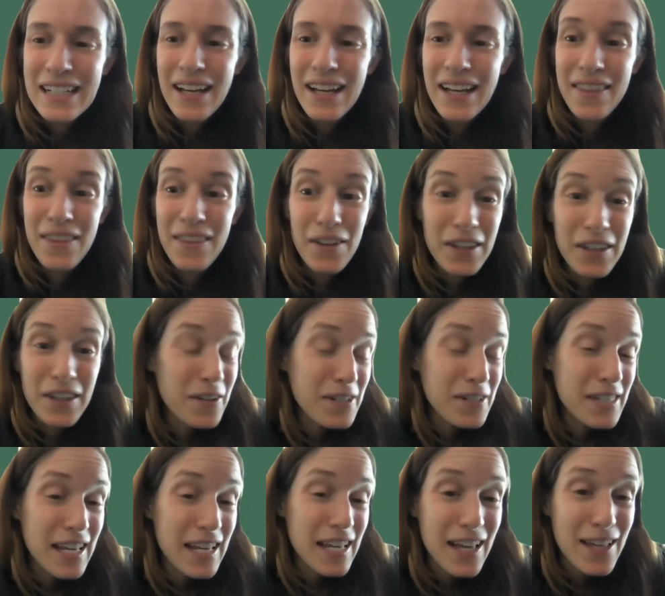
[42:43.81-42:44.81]
And they'll either
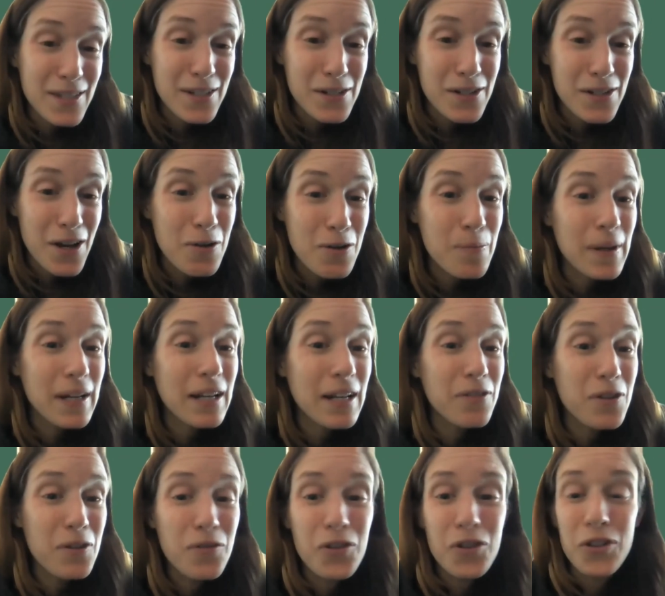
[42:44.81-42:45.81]
say yes or no. But
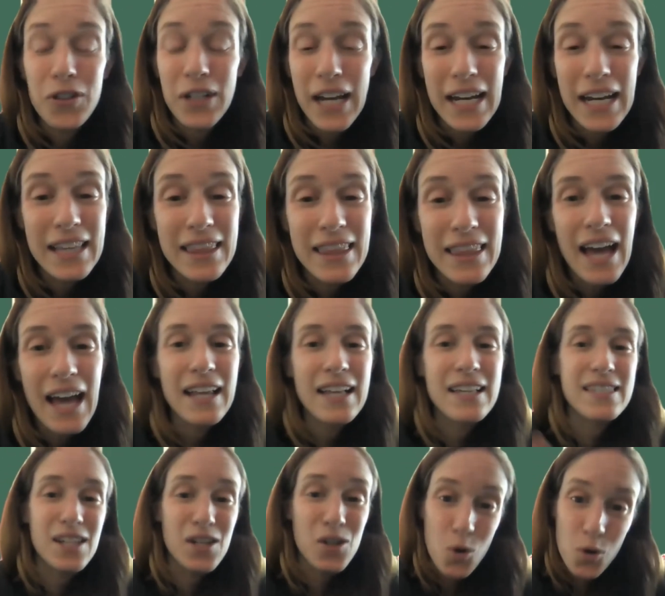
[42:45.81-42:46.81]
if you've created that
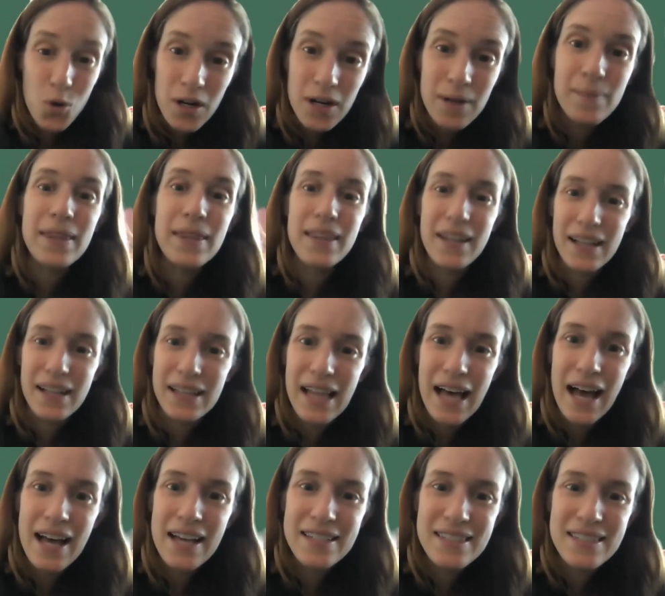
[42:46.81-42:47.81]
as a norm in the
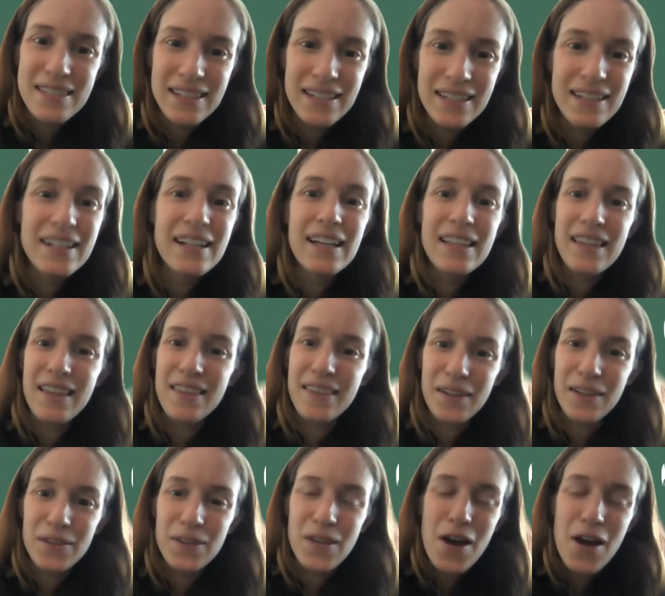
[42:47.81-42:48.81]
class, then
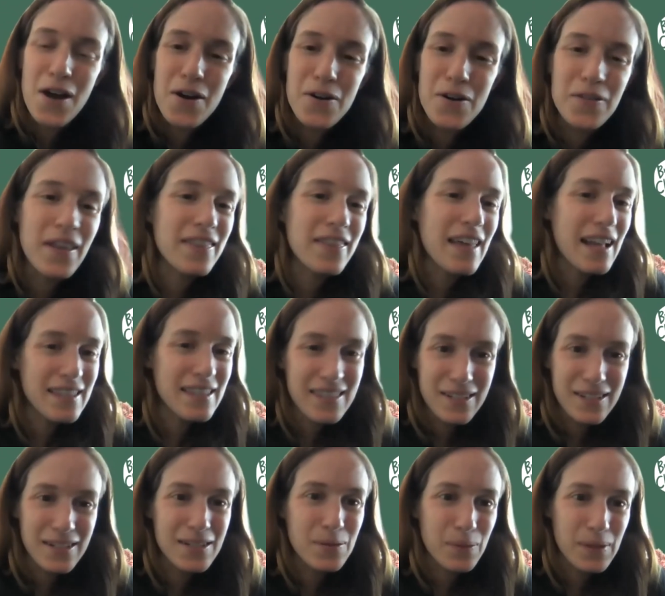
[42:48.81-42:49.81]
they'll know that
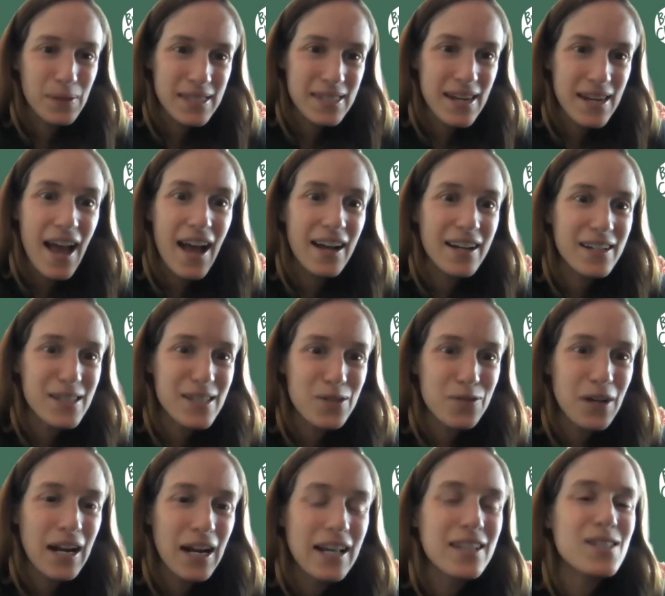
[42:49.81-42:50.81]
that's just what's next,
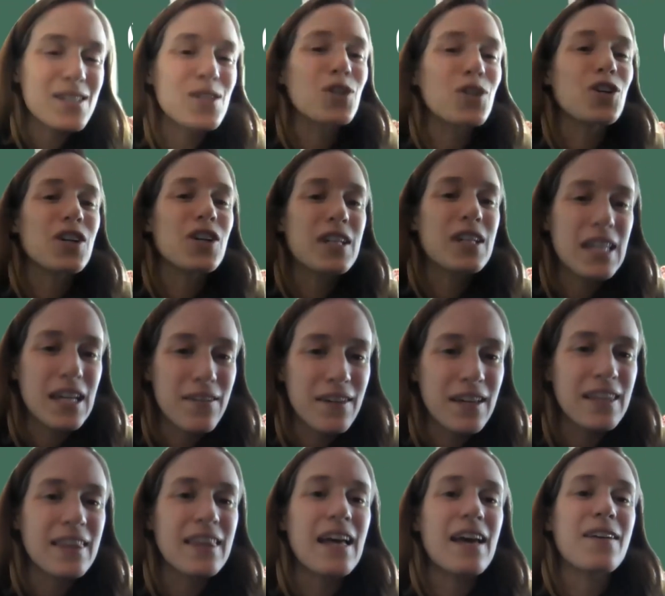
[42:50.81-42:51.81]
right? So you're
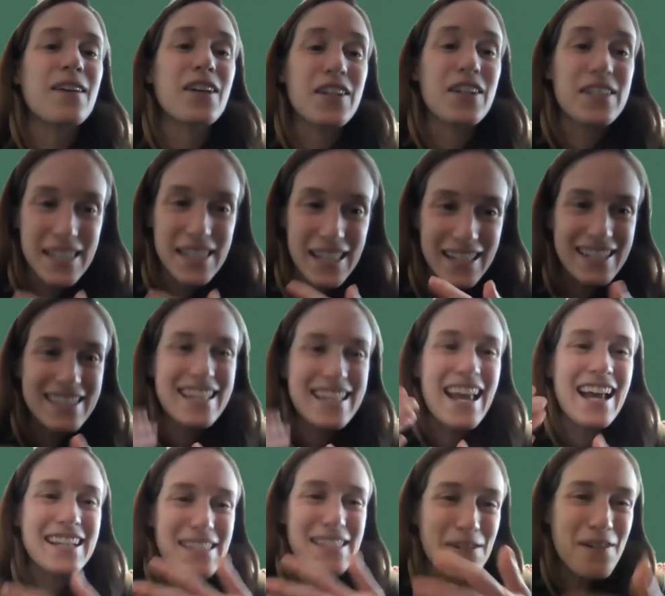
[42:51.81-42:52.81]
giving that, it
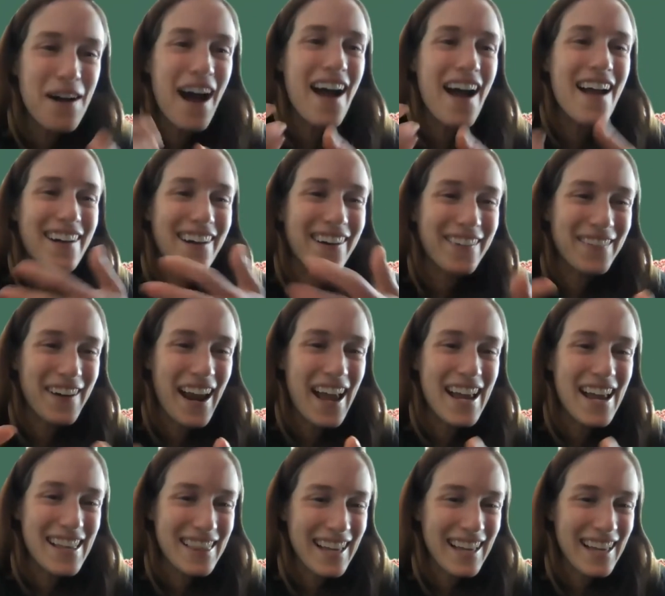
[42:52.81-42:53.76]
takes a while, right?